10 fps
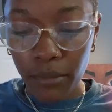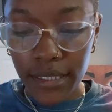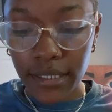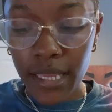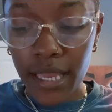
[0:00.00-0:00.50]
by
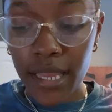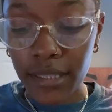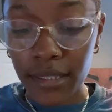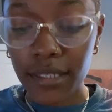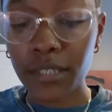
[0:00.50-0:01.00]

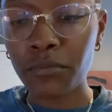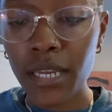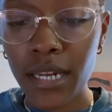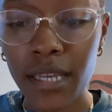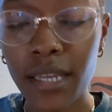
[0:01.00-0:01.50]
saying this
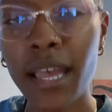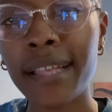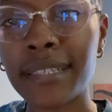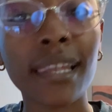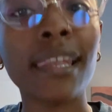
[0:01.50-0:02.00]
reading
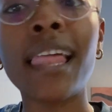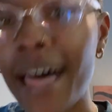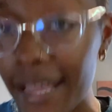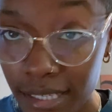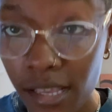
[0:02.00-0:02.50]
has a
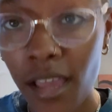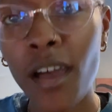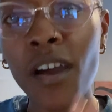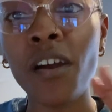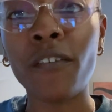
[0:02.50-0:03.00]
lot
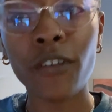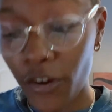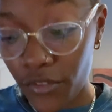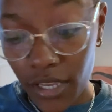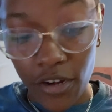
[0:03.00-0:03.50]
of
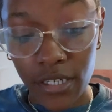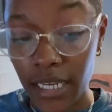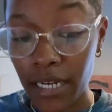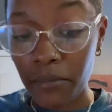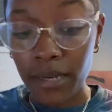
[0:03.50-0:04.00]
Earth energy.
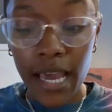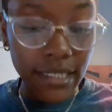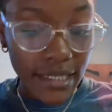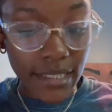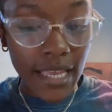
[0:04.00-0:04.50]
And I'm not
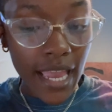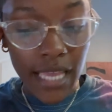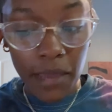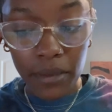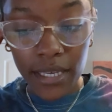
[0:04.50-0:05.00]
just saying
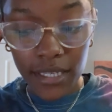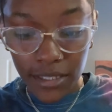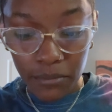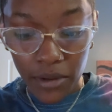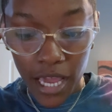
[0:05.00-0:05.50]
that because
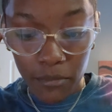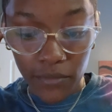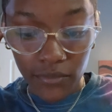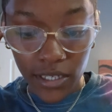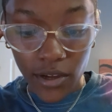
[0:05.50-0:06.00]
the bottom
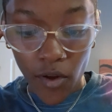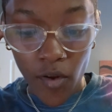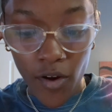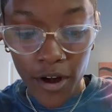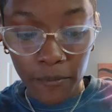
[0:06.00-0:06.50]
of the
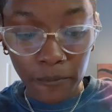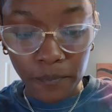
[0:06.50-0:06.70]
card,